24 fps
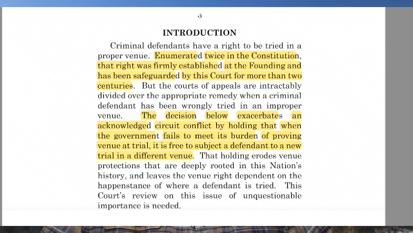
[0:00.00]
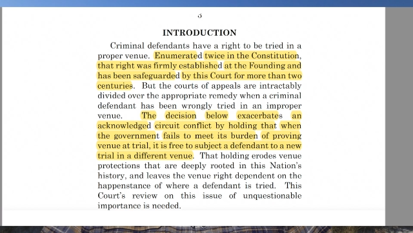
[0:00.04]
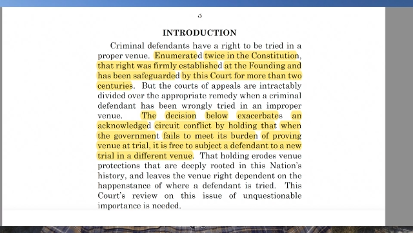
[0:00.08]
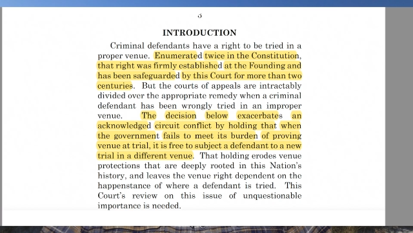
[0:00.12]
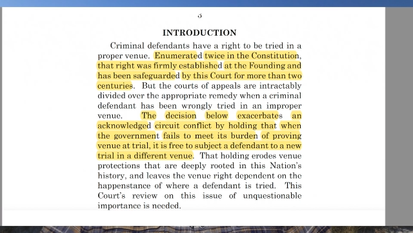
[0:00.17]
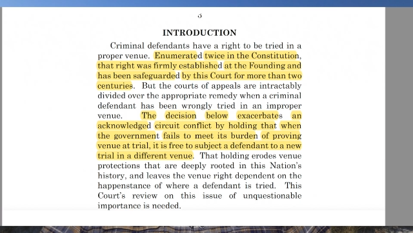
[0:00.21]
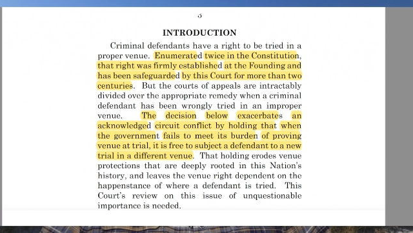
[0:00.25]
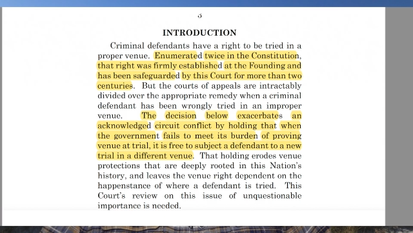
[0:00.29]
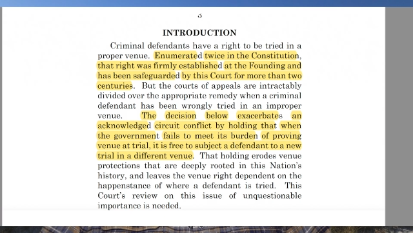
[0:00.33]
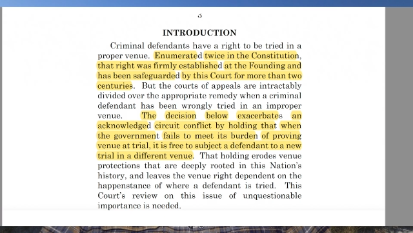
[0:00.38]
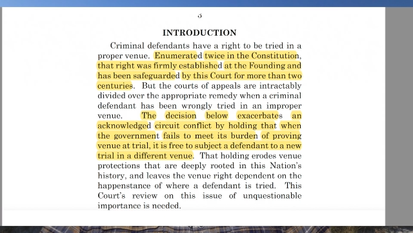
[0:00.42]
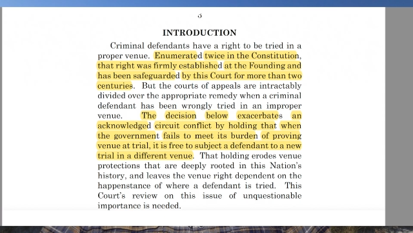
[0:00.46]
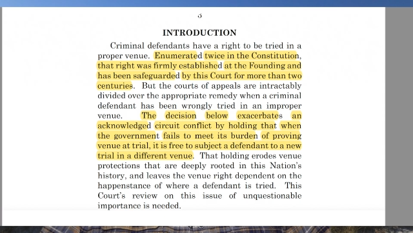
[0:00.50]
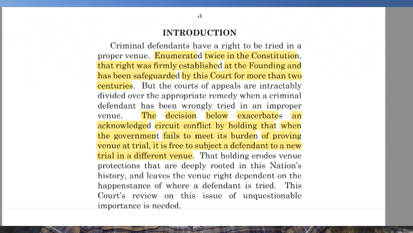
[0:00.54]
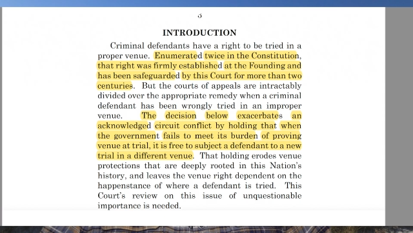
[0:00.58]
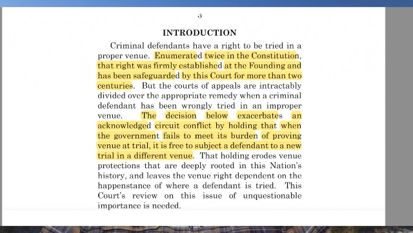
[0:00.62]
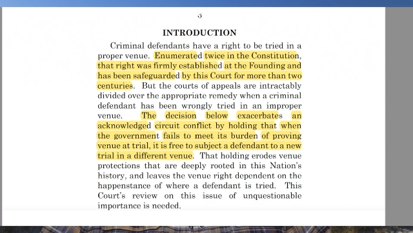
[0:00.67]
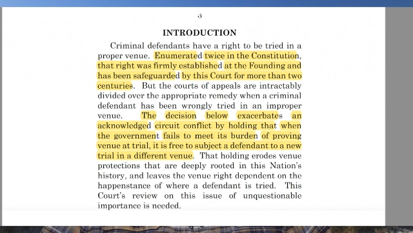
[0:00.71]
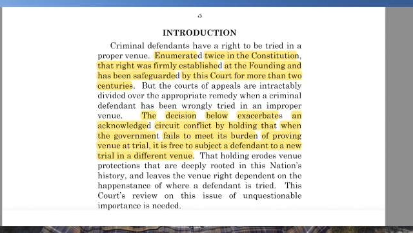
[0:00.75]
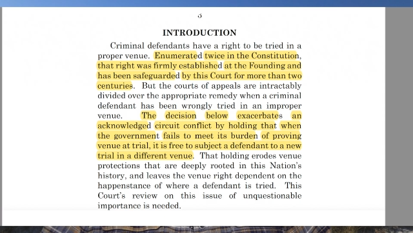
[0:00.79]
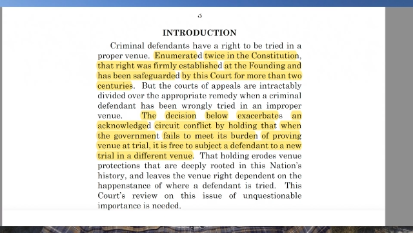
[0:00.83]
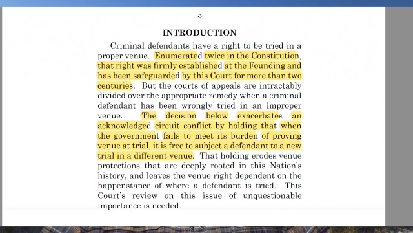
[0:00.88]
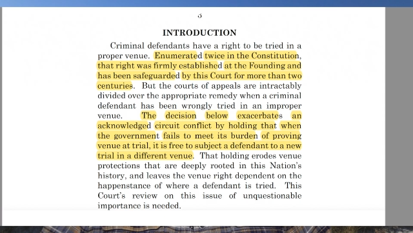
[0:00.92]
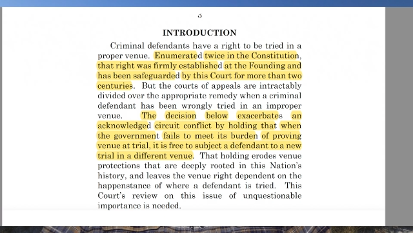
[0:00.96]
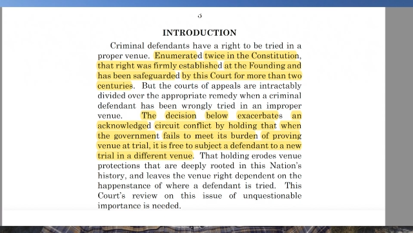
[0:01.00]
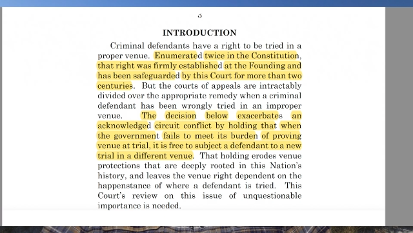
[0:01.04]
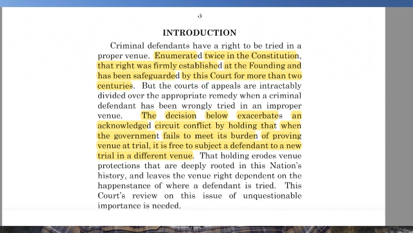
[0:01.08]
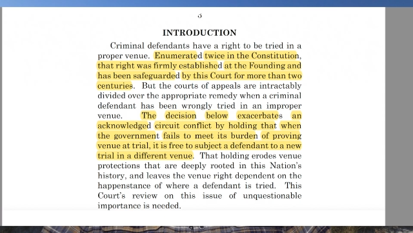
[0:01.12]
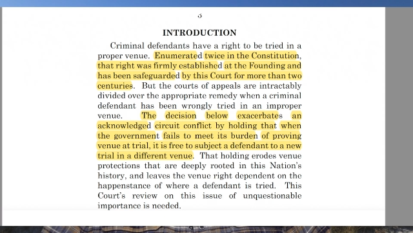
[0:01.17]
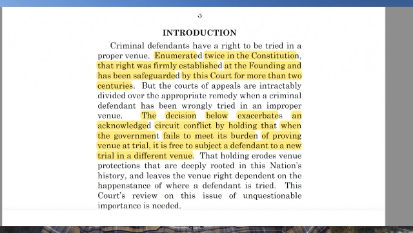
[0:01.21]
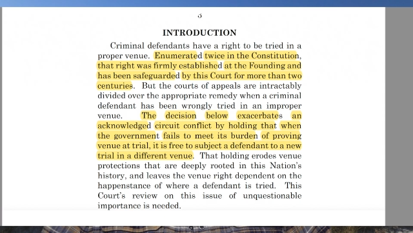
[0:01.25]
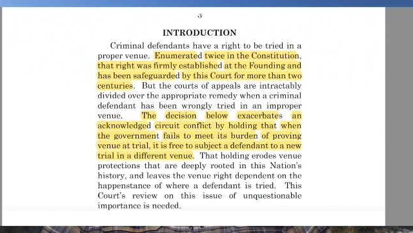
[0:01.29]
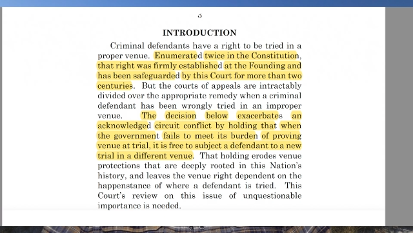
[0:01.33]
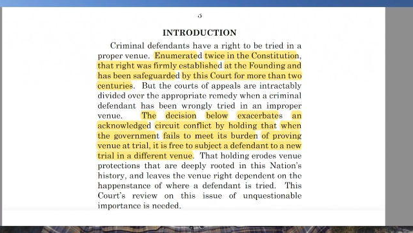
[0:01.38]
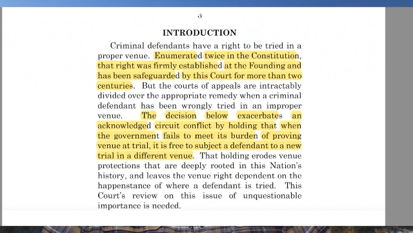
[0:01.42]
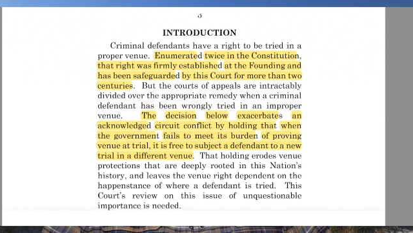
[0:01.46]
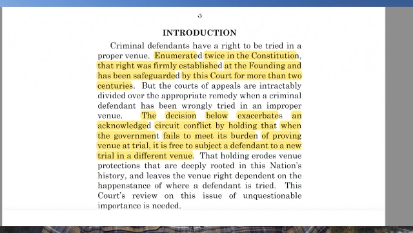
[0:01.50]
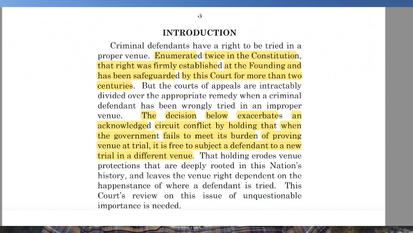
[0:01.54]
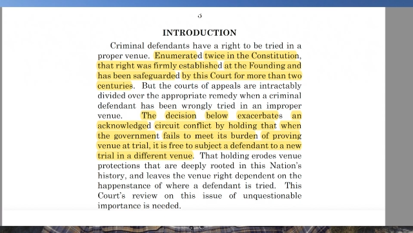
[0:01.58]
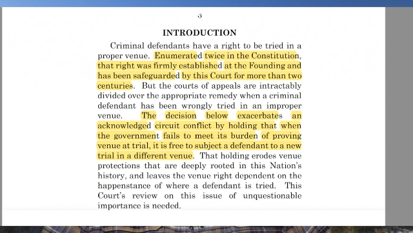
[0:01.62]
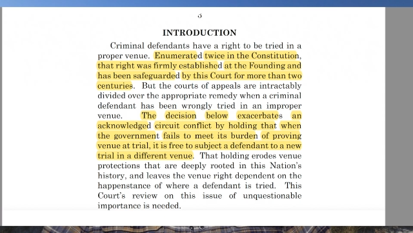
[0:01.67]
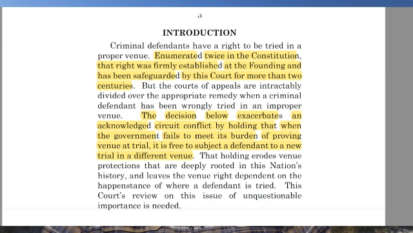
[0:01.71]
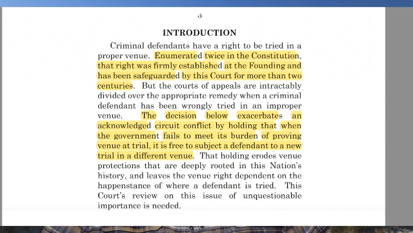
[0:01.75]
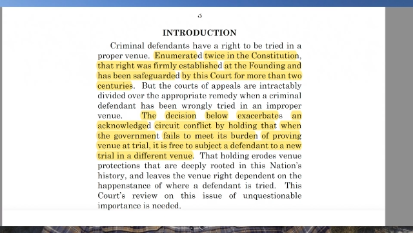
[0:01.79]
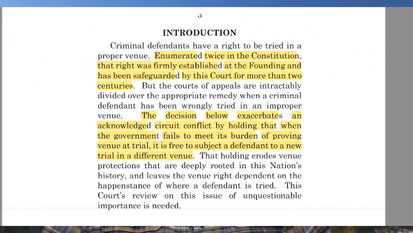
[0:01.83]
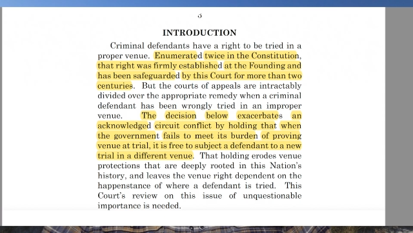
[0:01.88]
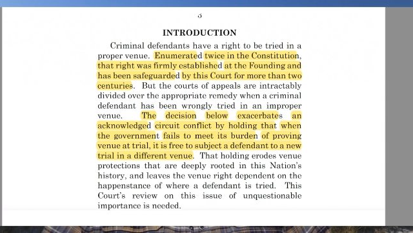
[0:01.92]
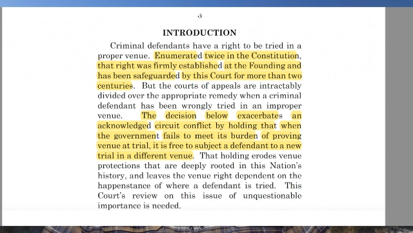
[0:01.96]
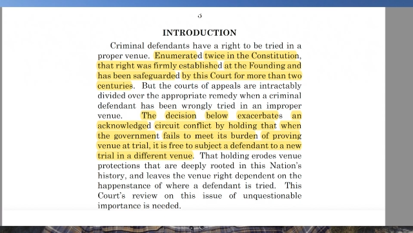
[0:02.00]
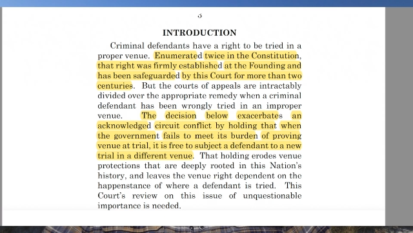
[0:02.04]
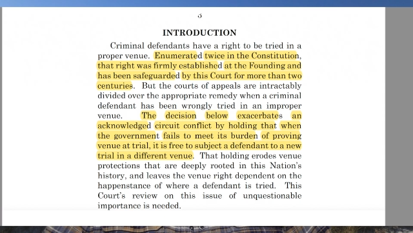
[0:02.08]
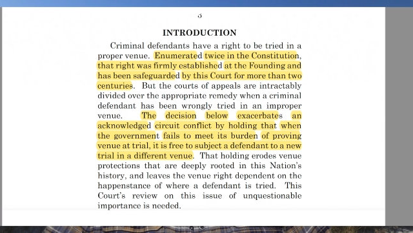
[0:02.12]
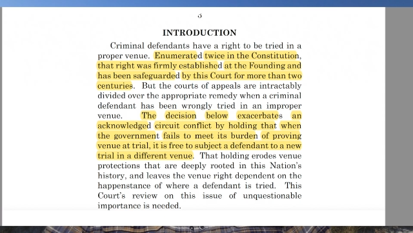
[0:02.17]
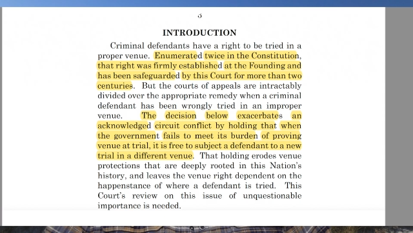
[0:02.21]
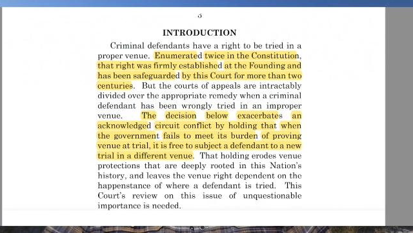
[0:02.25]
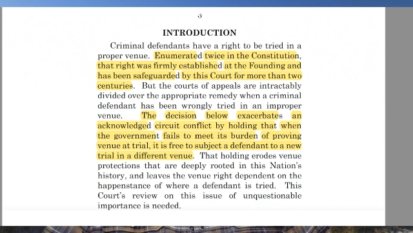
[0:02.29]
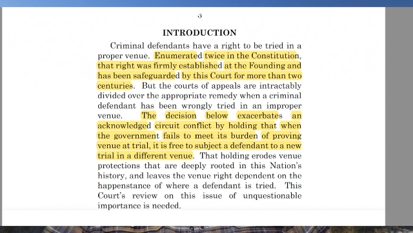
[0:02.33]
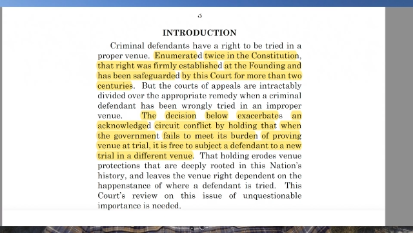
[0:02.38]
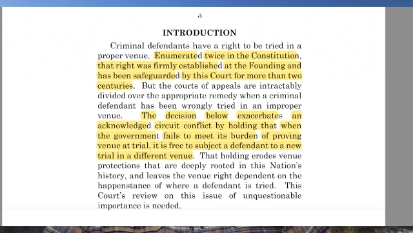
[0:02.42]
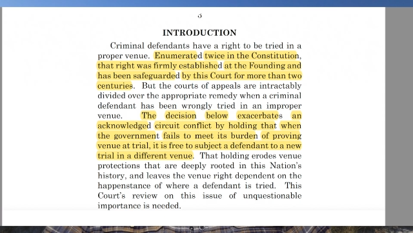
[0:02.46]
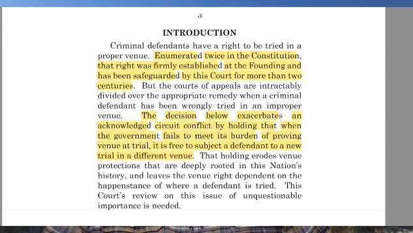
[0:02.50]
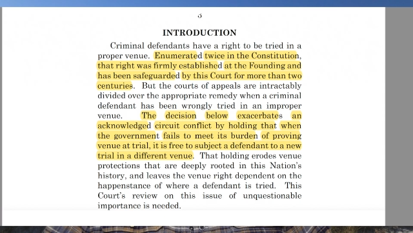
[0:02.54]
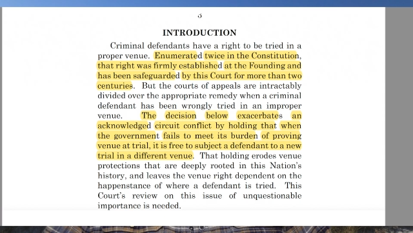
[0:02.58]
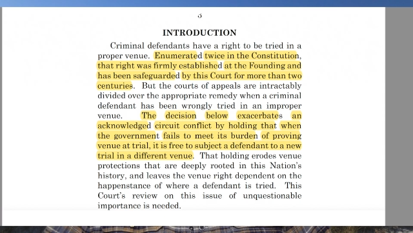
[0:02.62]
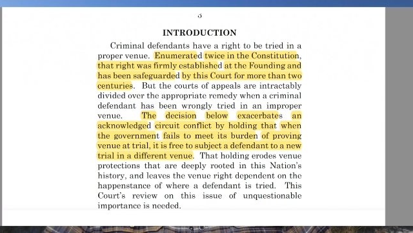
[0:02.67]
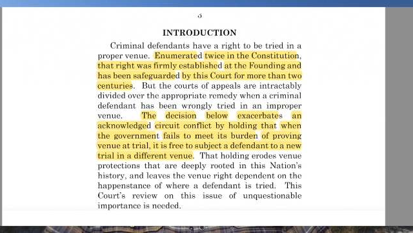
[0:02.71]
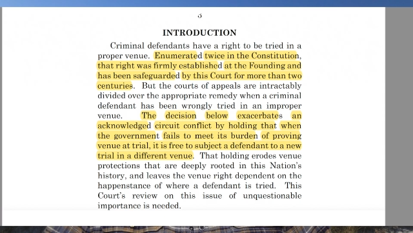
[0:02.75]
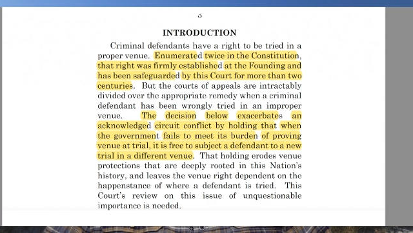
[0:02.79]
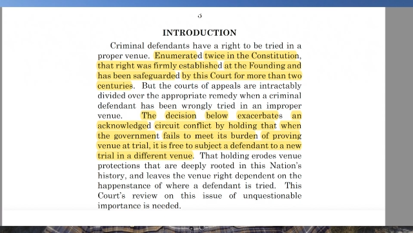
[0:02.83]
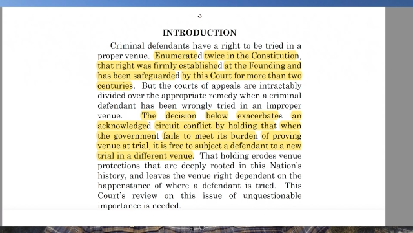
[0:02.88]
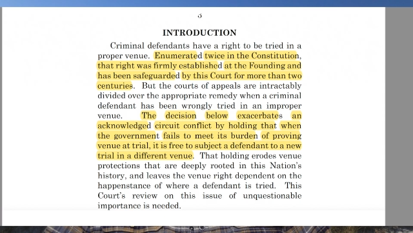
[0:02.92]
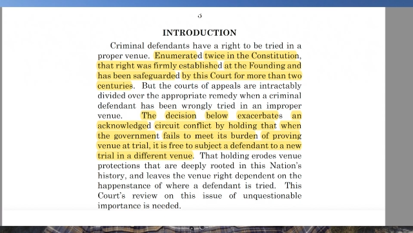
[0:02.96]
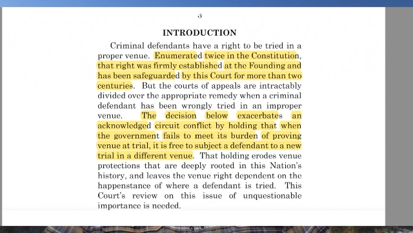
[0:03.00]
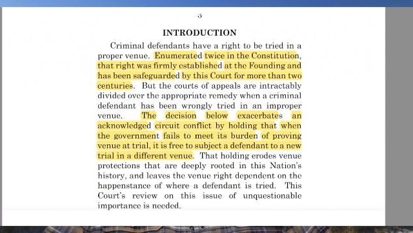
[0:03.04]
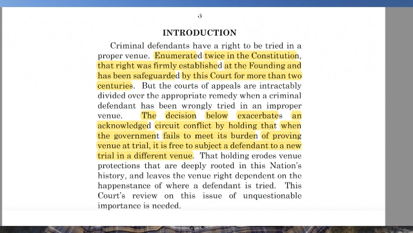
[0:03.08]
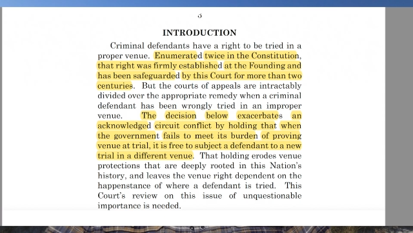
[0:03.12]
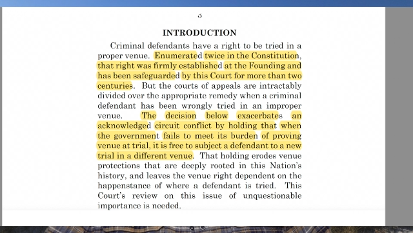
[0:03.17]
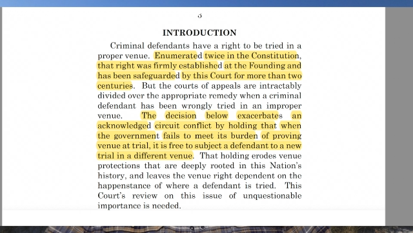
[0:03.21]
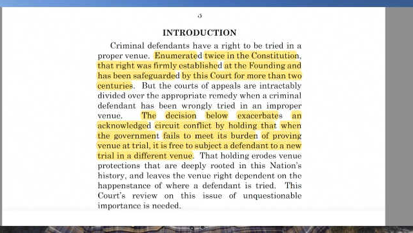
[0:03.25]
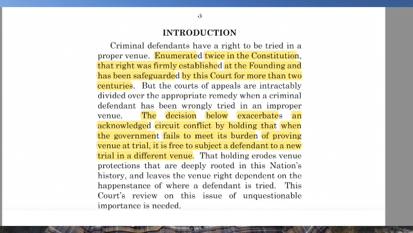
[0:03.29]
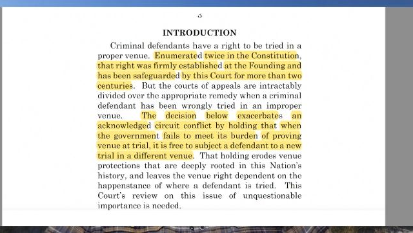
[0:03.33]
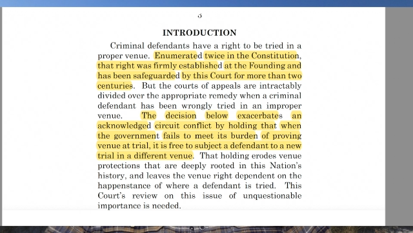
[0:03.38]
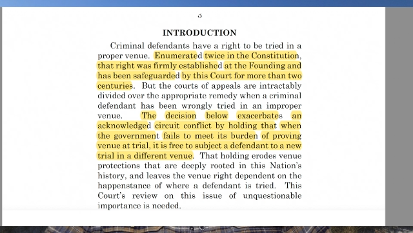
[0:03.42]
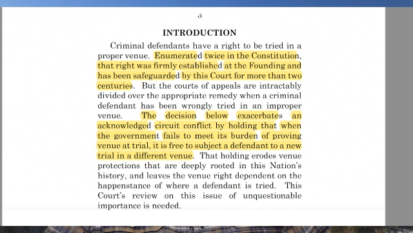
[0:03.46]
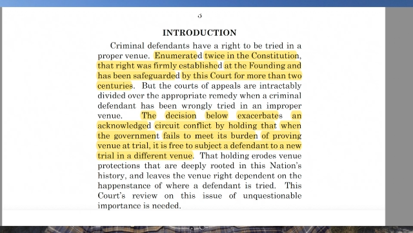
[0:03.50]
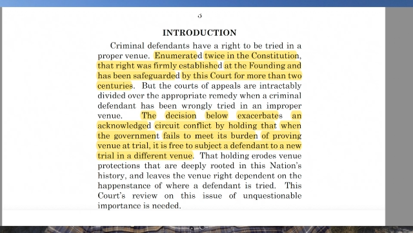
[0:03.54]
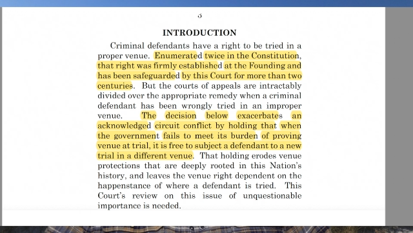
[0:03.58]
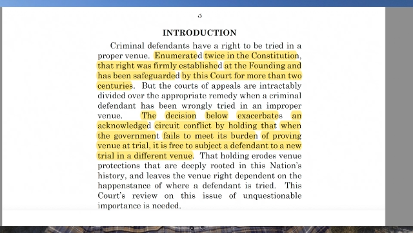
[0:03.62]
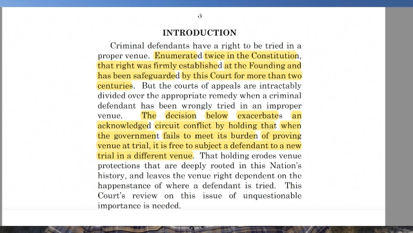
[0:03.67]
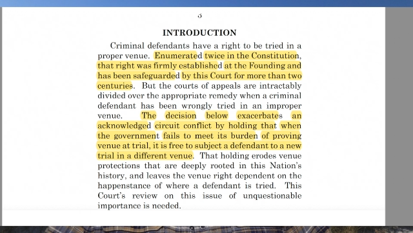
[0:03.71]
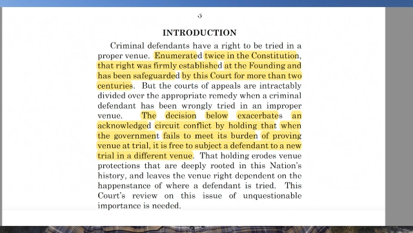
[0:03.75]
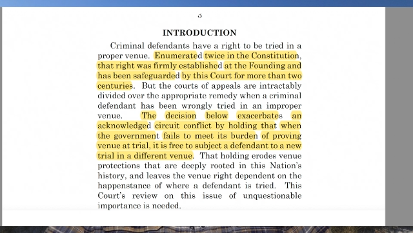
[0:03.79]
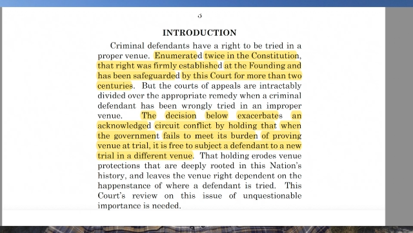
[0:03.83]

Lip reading: [unreadable: no face in view]